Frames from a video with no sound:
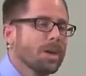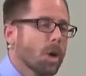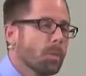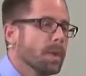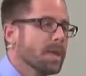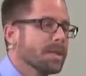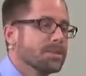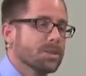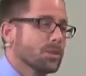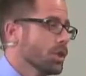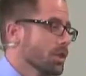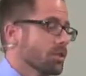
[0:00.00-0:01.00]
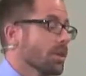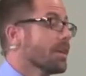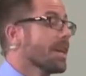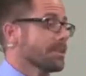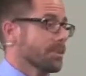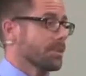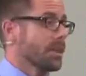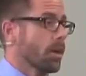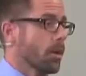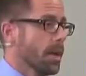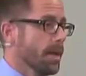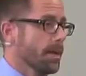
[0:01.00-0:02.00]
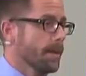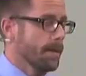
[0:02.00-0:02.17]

obedience is just unnecessary.